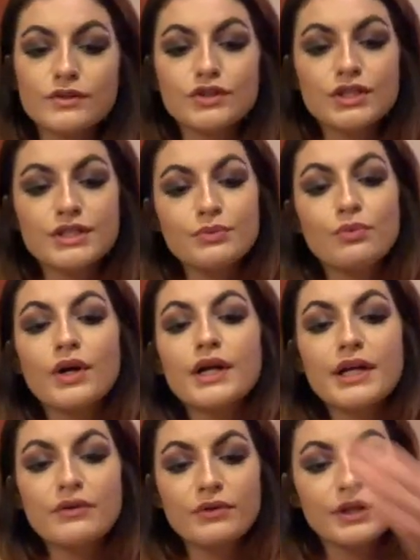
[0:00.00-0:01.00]
just
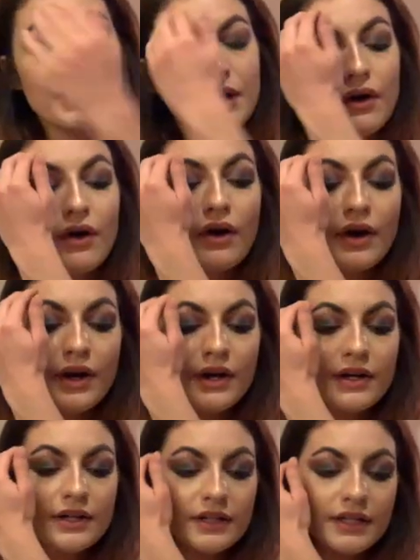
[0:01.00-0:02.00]
working really
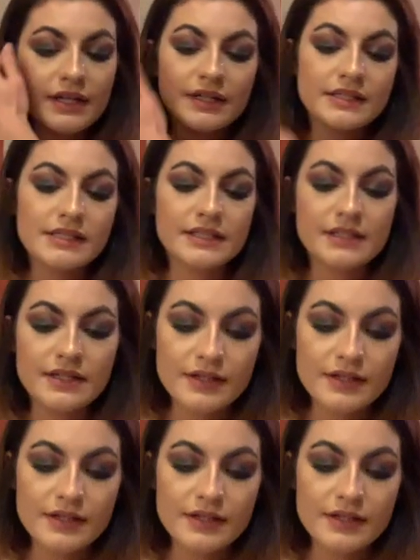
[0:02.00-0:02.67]
hard, and